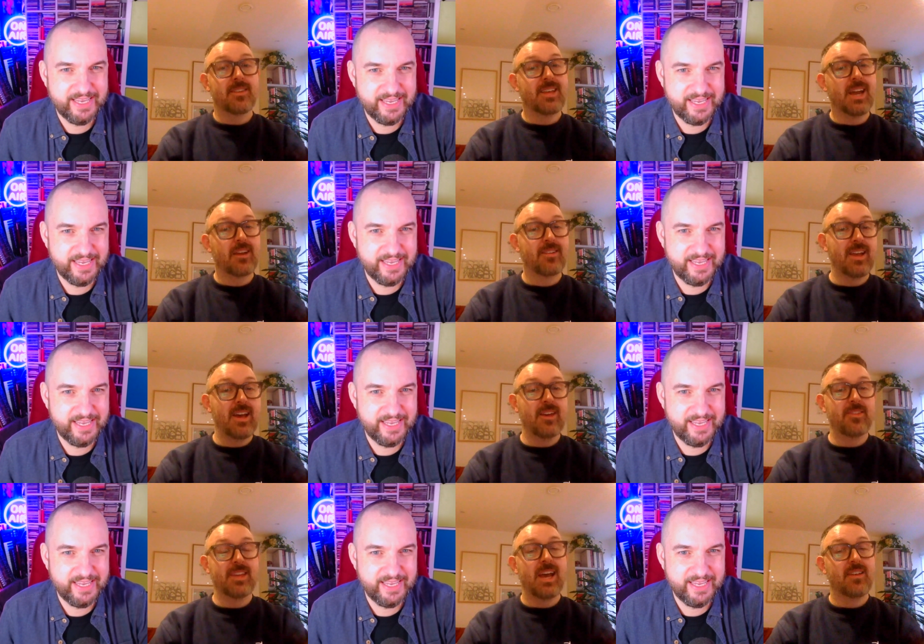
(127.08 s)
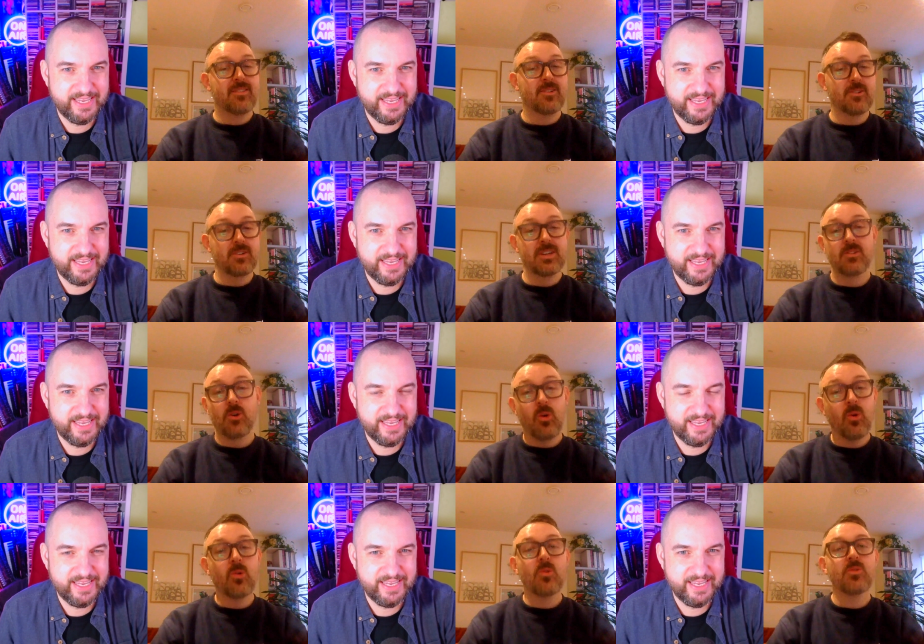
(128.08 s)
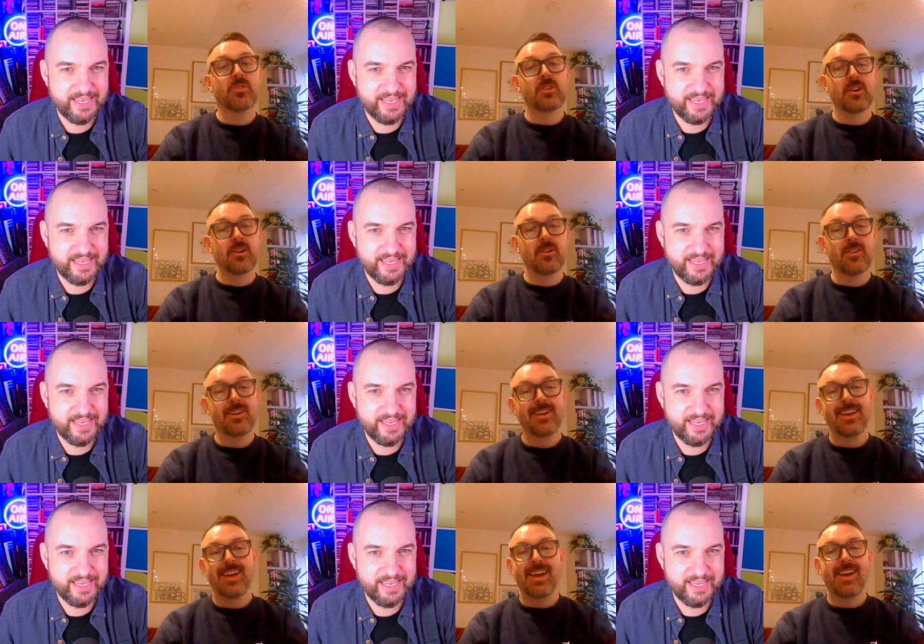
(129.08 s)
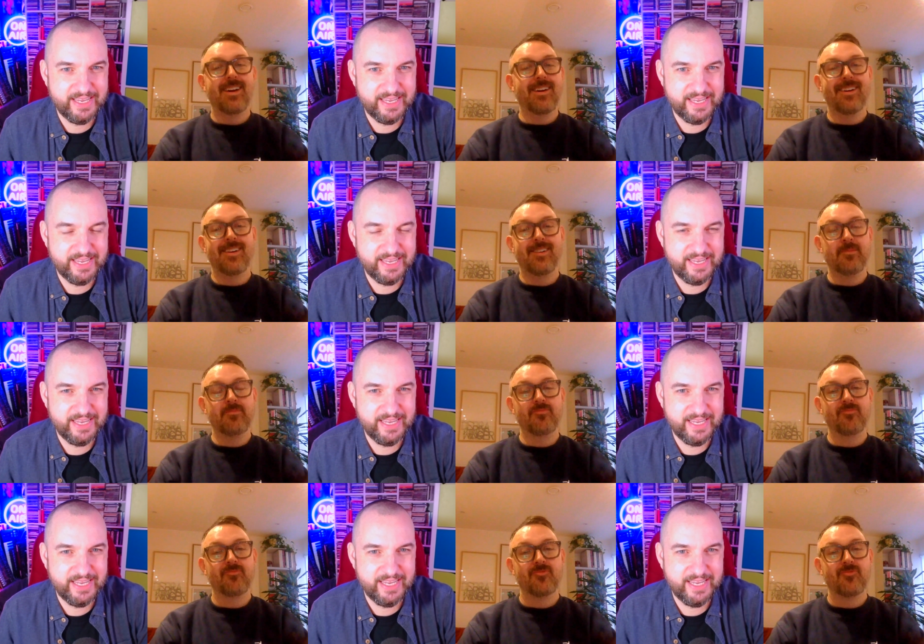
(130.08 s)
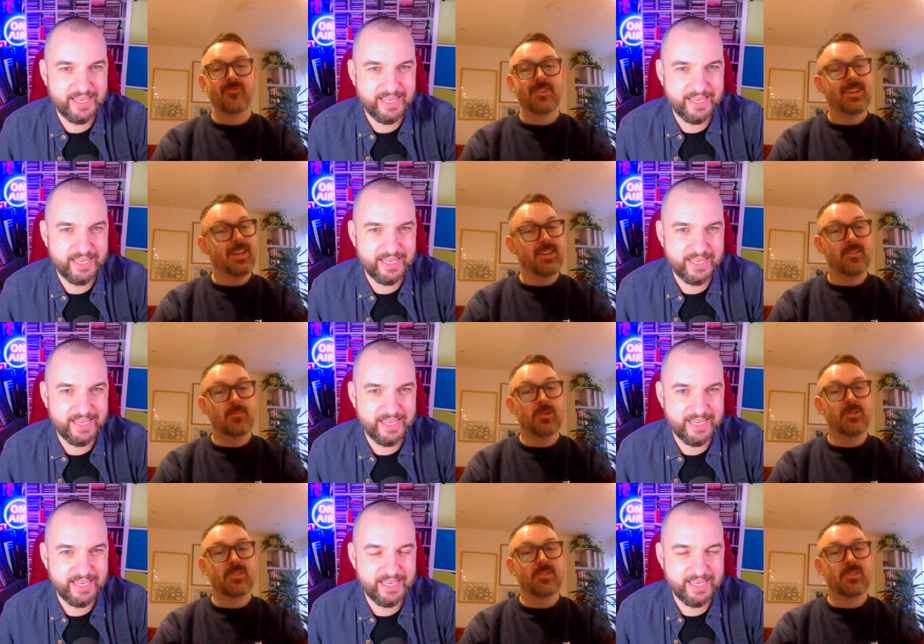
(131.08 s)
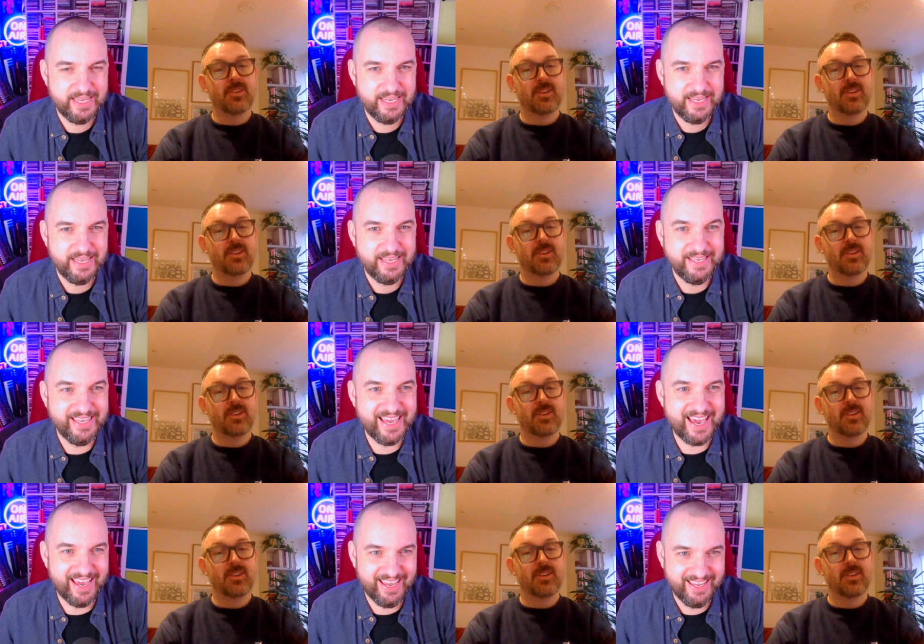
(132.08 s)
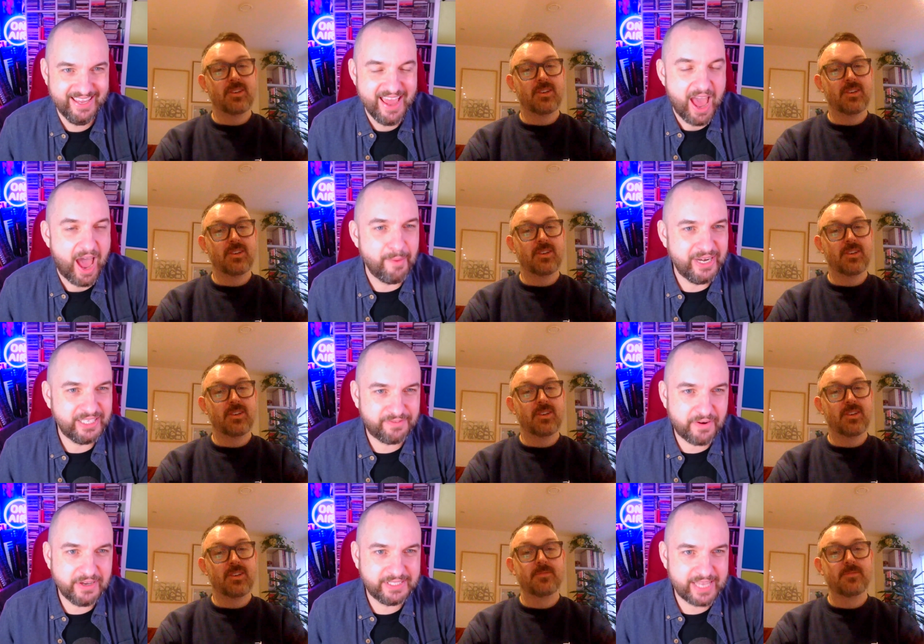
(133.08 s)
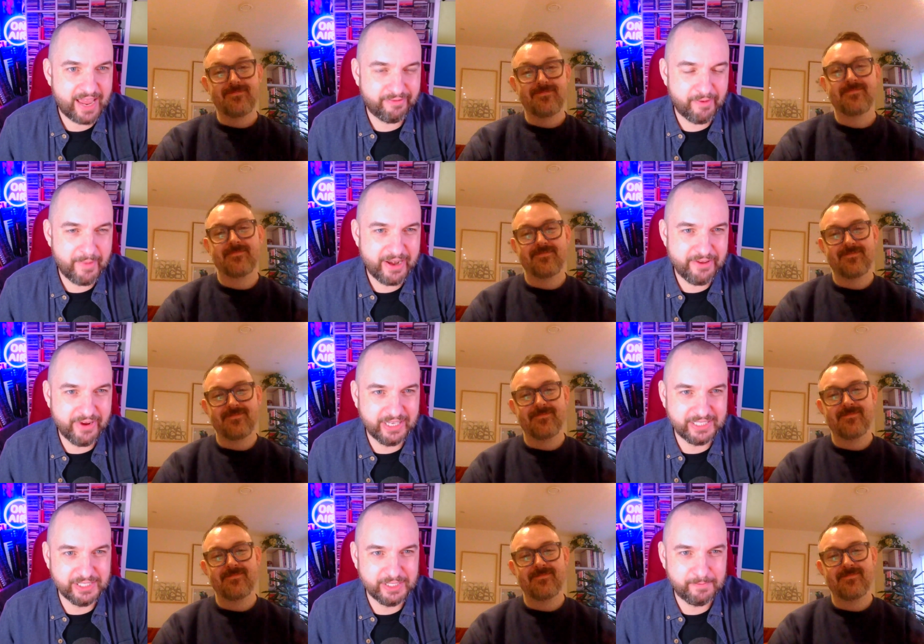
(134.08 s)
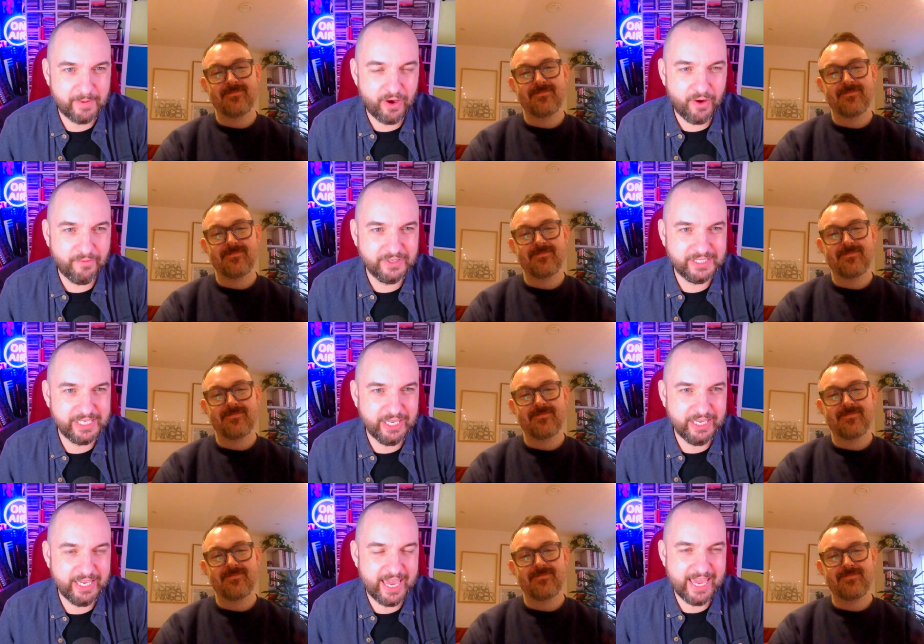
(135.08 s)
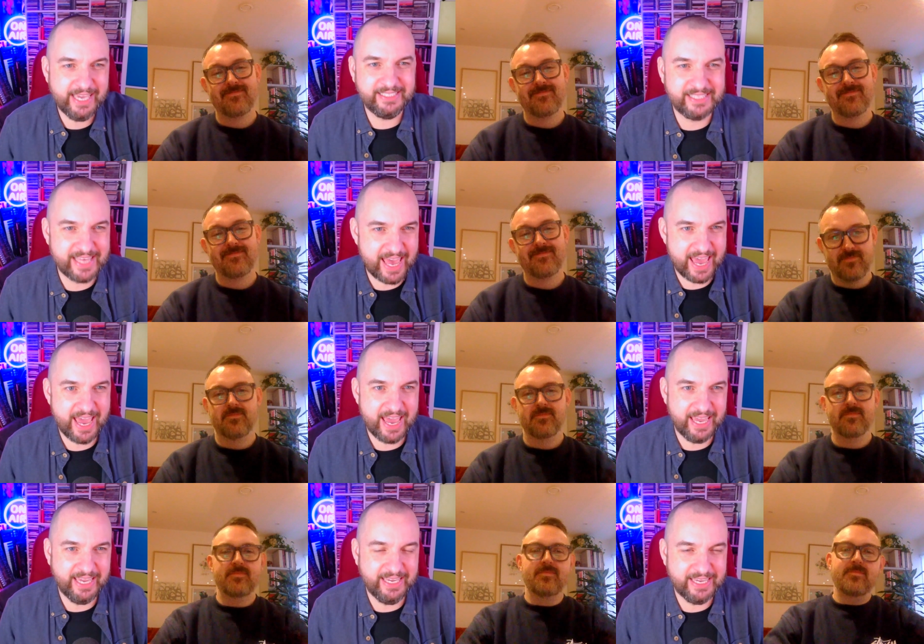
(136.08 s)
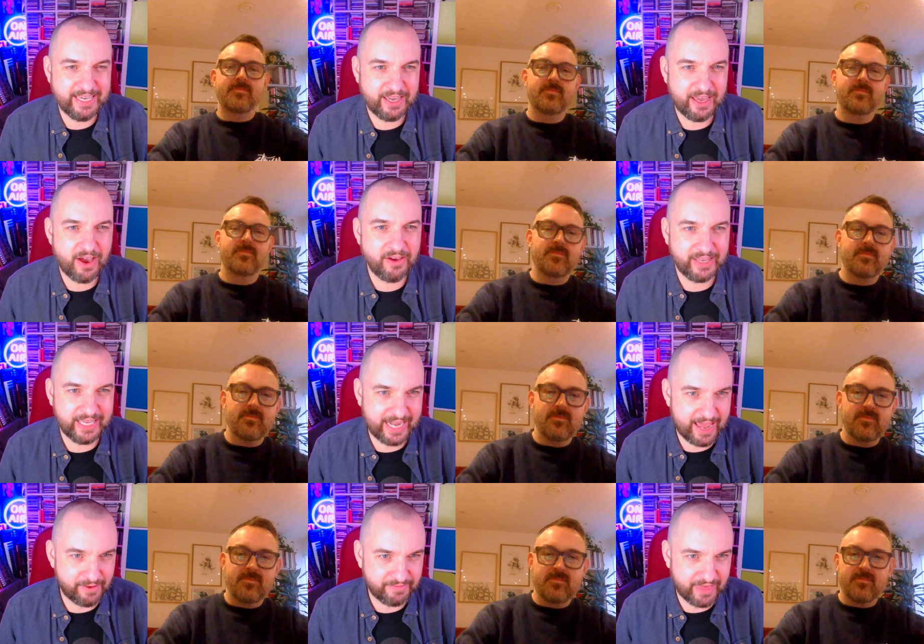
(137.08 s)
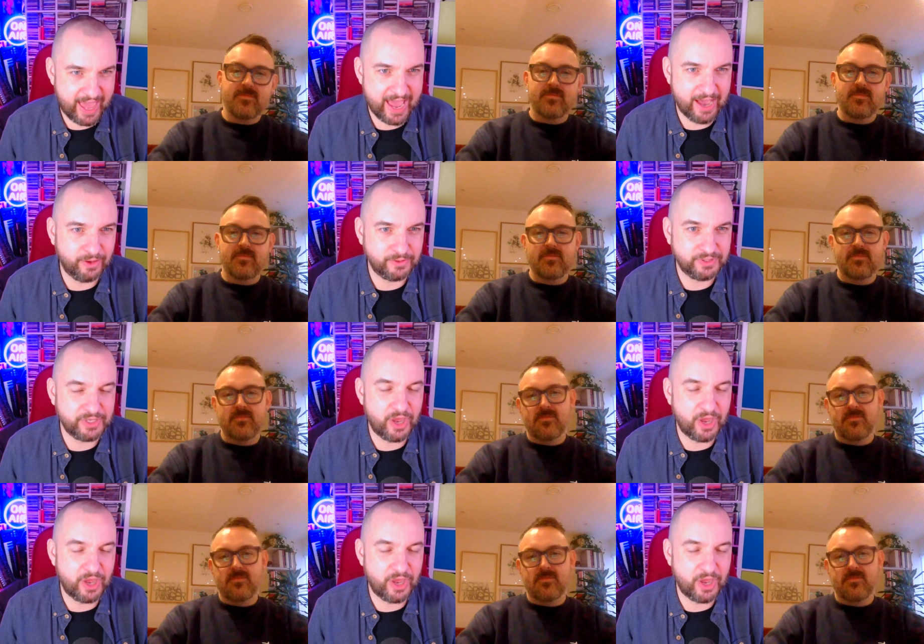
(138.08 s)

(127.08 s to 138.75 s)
Speaker 1: that the, ex- the escort is also um, into music.
Speaker 2: Yeah. I mean, it's very sad for many reasons, but obviously he's there, he can't get out of the house.